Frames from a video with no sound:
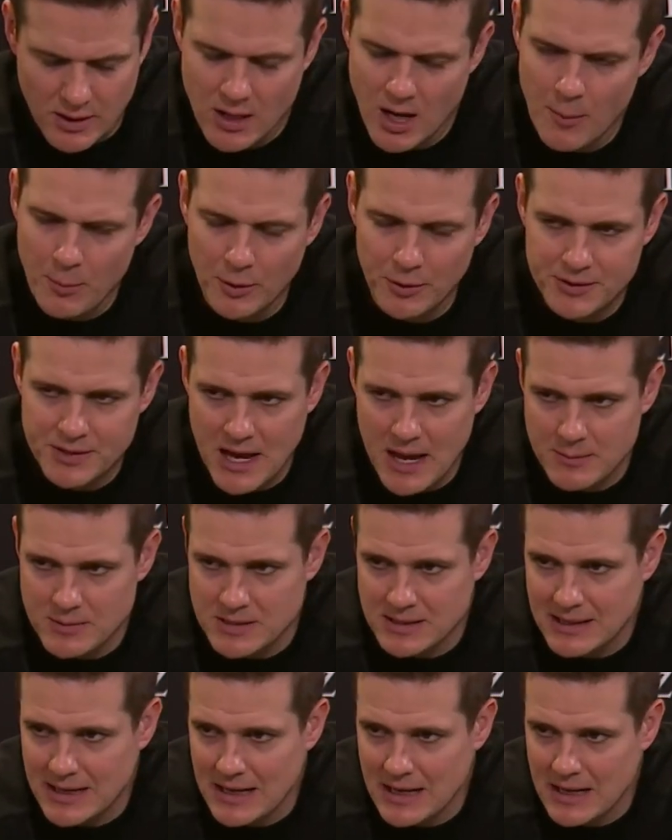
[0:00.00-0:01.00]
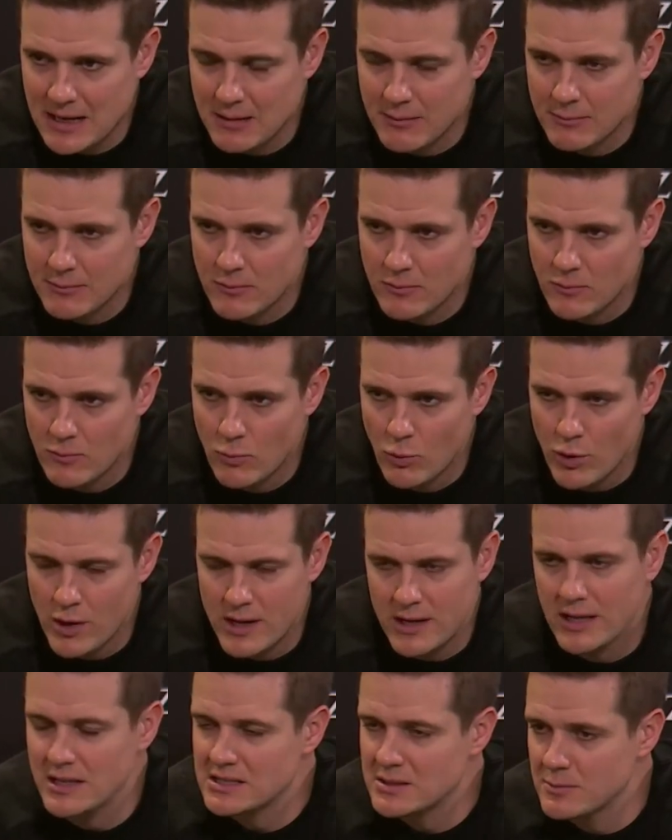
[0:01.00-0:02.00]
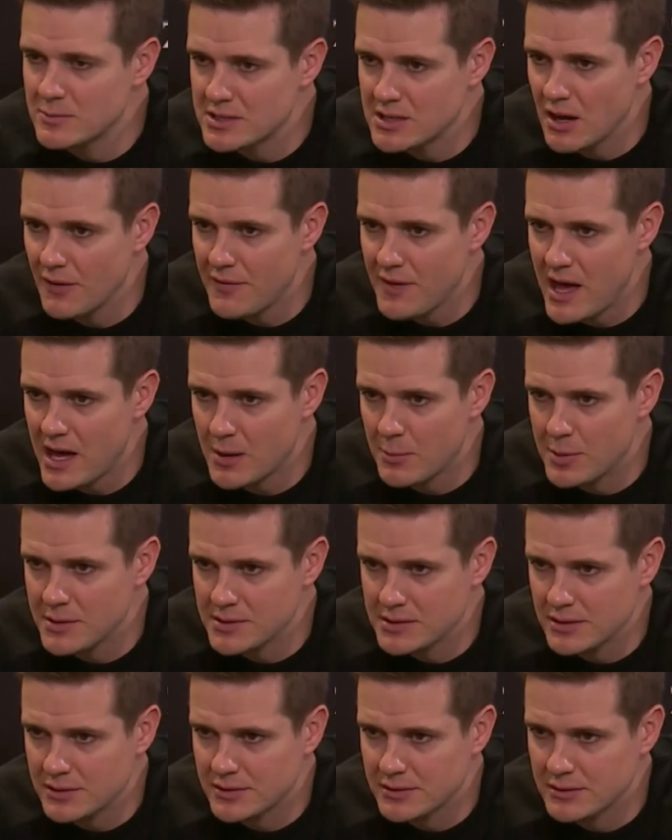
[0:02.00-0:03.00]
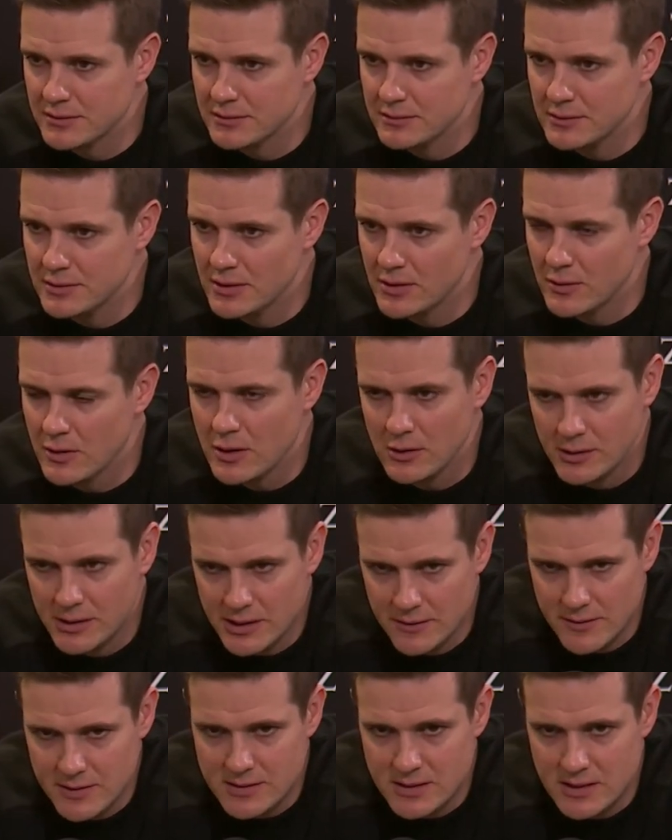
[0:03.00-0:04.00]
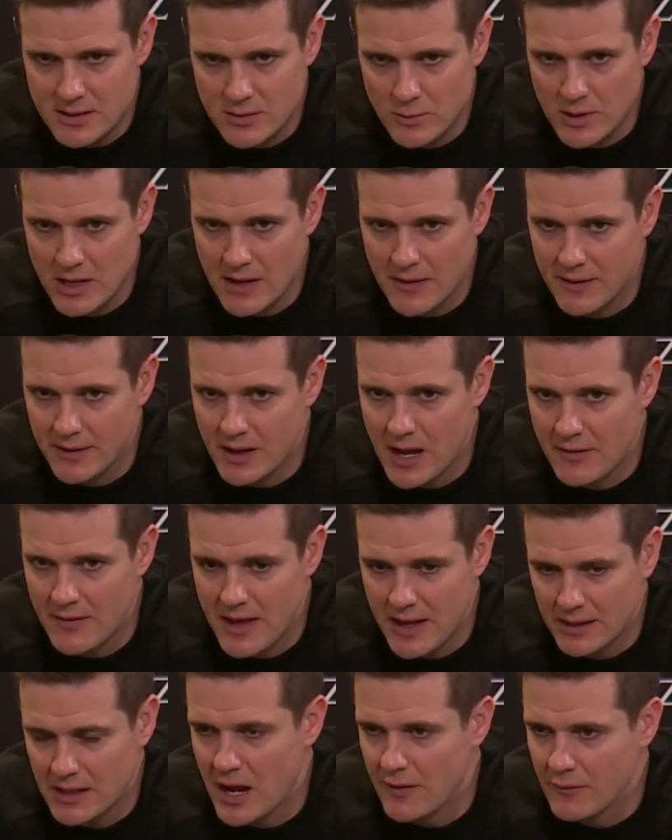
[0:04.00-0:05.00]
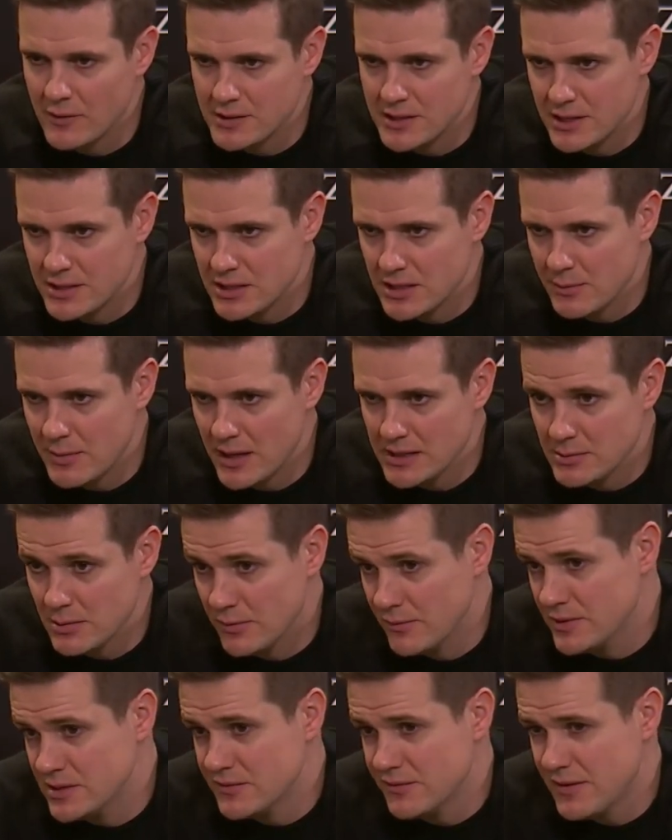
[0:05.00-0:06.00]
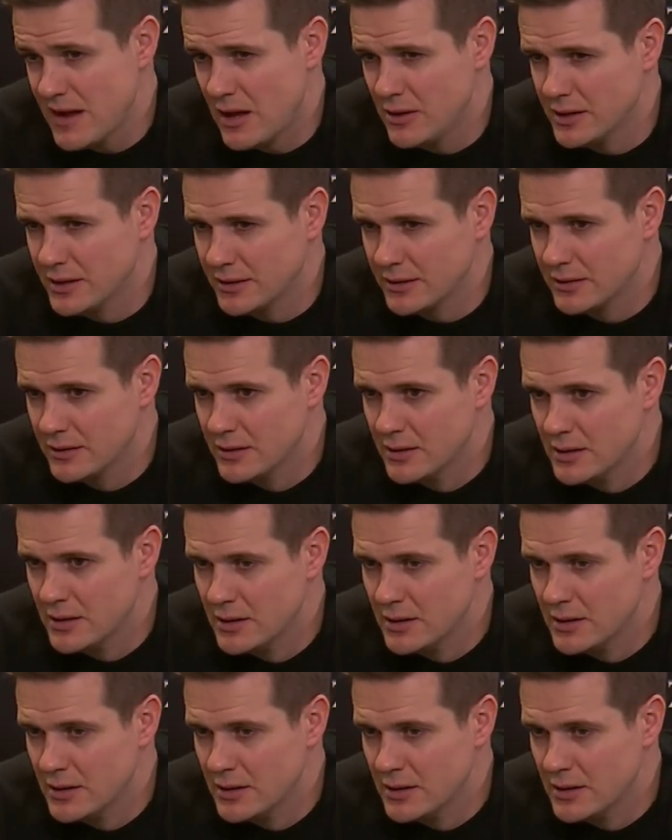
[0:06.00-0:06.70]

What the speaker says: couple times a game where he gets himself out of position. You know, early in the season, we had that conversation about some of his fouling.